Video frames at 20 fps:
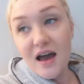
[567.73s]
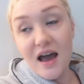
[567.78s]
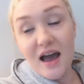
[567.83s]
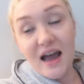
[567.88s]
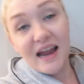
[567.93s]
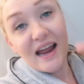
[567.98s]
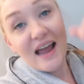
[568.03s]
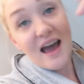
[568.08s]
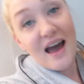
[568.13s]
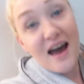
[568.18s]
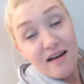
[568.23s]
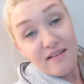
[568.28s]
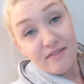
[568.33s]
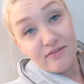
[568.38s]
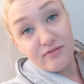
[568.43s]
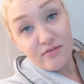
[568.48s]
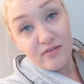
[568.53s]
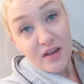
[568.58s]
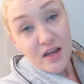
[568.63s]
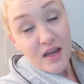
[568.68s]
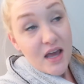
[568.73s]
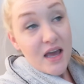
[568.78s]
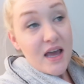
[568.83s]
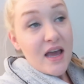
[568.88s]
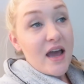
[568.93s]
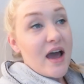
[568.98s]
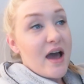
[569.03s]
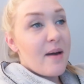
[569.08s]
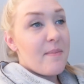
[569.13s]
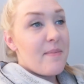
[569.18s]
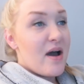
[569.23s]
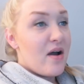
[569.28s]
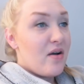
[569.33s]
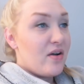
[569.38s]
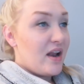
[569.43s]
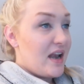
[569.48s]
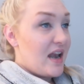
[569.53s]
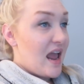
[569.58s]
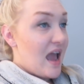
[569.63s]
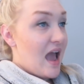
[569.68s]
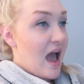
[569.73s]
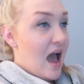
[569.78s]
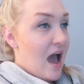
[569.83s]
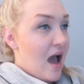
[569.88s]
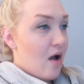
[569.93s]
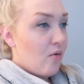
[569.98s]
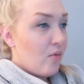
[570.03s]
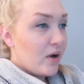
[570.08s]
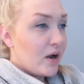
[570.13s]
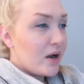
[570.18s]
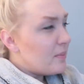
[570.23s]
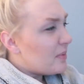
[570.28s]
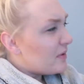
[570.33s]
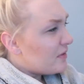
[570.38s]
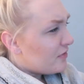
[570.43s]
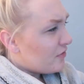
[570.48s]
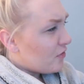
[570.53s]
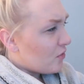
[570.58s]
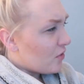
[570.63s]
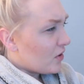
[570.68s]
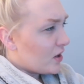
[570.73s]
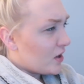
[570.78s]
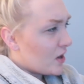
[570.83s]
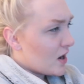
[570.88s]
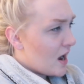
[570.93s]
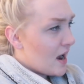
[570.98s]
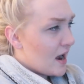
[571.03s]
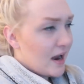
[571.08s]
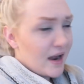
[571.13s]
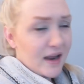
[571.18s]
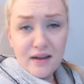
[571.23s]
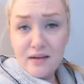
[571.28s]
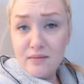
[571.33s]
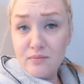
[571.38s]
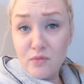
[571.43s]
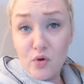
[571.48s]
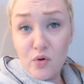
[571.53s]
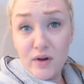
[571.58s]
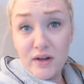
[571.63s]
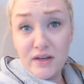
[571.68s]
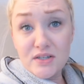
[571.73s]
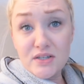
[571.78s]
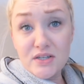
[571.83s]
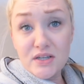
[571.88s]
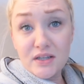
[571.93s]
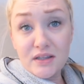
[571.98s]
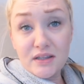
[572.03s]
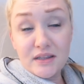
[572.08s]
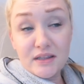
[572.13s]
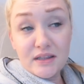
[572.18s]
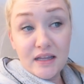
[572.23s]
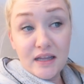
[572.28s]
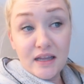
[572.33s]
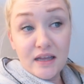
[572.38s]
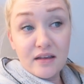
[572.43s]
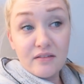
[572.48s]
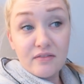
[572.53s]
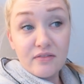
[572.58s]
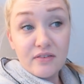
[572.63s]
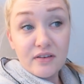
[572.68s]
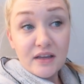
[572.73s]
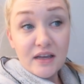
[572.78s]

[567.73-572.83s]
I have about an hour before I'm going to leave